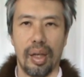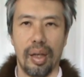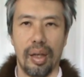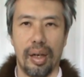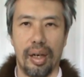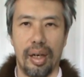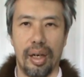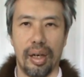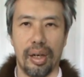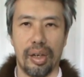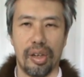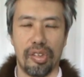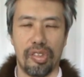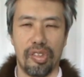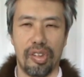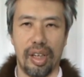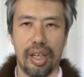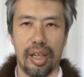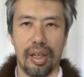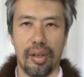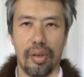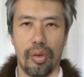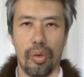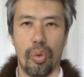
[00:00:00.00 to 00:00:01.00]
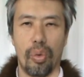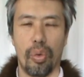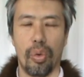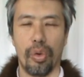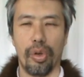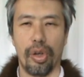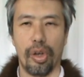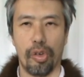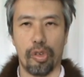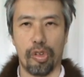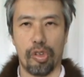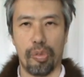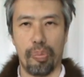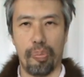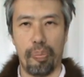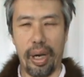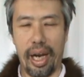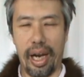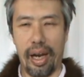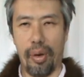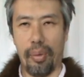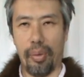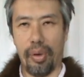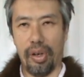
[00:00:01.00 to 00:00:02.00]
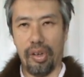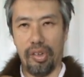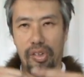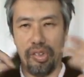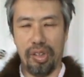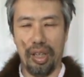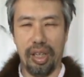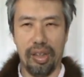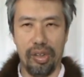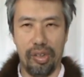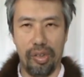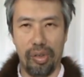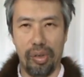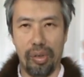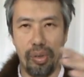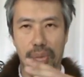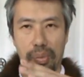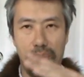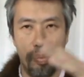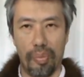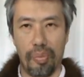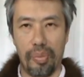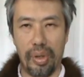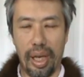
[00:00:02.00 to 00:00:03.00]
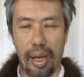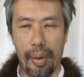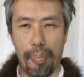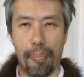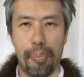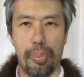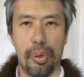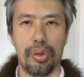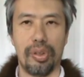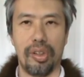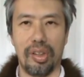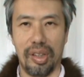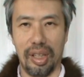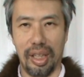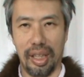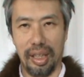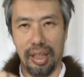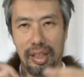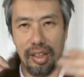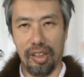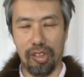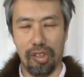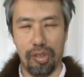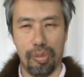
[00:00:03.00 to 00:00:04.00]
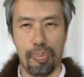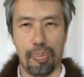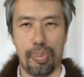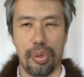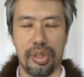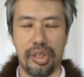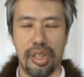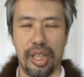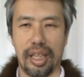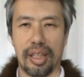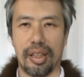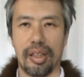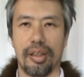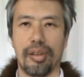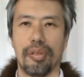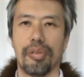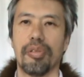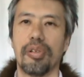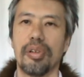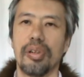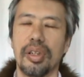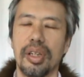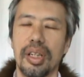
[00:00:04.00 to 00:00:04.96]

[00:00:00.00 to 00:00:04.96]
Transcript: harnessing all those powers and to yeah put it in this protective